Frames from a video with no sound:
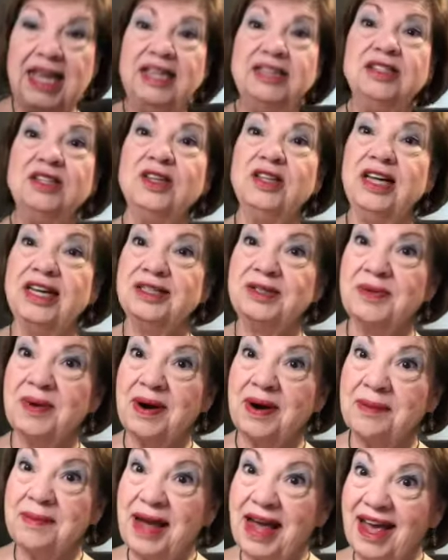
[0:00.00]
So that's
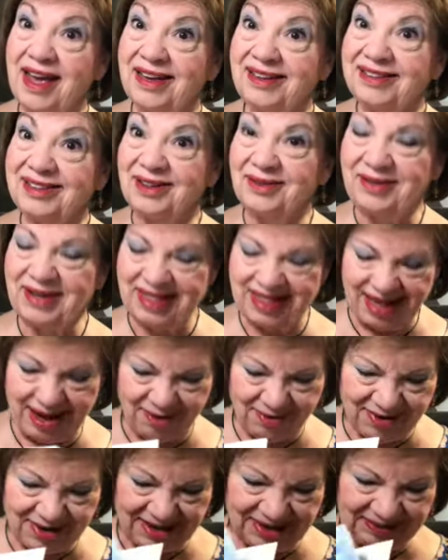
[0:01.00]
where I'm at with that
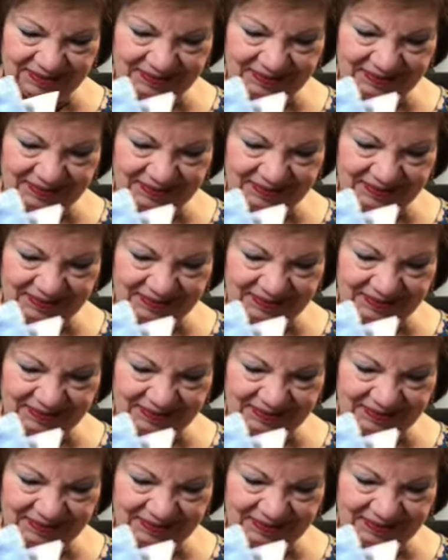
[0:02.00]
one.